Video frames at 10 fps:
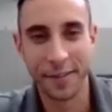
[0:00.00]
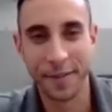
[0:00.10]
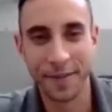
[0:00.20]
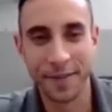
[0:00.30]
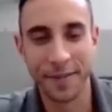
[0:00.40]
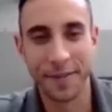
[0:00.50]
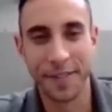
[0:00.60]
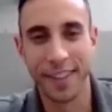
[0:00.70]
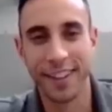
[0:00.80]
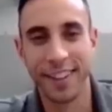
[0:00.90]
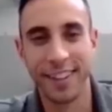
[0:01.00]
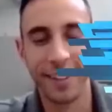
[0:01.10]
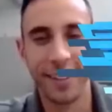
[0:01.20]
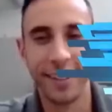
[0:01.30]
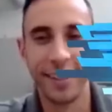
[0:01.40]

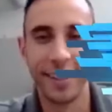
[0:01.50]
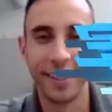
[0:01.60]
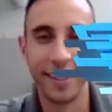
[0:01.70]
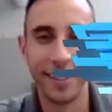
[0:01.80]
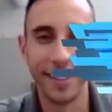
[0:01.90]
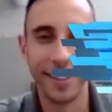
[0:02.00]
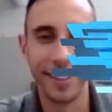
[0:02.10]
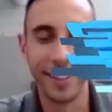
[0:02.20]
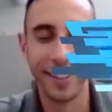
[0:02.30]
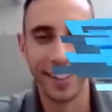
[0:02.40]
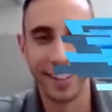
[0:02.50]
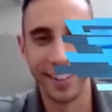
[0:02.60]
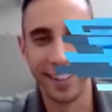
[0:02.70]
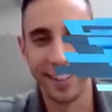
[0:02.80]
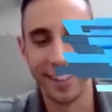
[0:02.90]

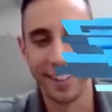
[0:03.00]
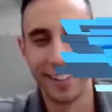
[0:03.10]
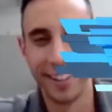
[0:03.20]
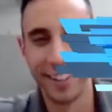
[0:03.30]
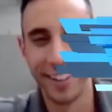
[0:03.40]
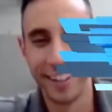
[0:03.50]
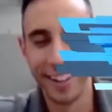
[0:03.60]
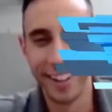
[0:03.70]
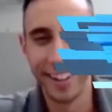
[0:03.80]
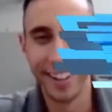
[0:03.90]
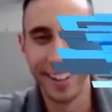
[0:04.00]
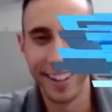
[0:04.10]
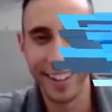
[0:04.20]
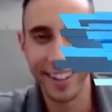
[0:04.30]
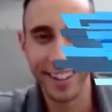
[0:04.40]

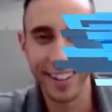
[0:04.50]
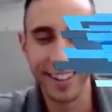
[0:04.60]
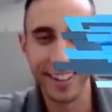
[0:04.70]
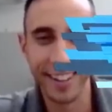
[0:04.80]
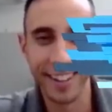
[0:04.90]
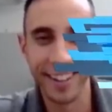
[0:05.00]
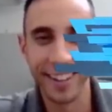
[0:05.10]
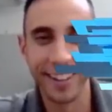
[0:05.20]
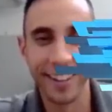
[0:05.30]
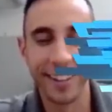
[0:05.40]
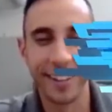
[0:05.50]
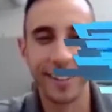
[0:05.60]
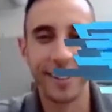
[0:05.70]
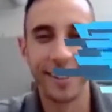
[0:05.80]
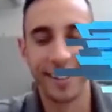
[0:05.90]

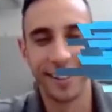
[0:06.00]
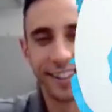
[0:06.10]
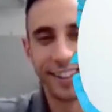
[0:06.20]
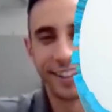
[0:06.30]
This person isn't speaking.